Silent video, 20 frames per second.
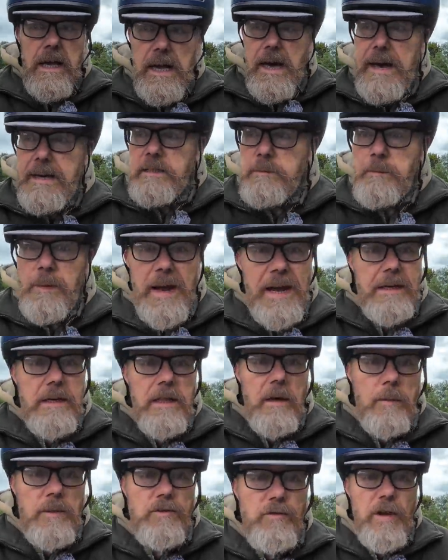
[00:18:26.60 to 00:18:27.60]
That's better.
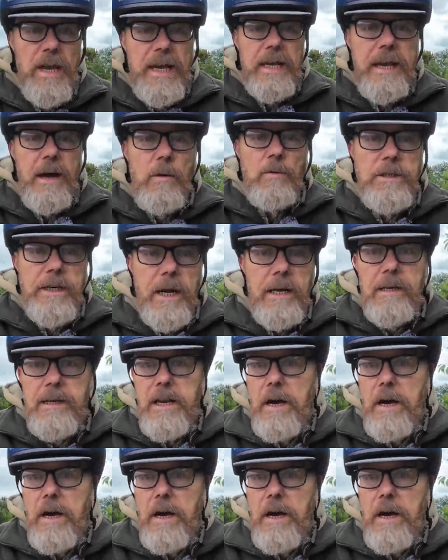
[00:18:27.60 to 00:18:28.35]
That was really loud then.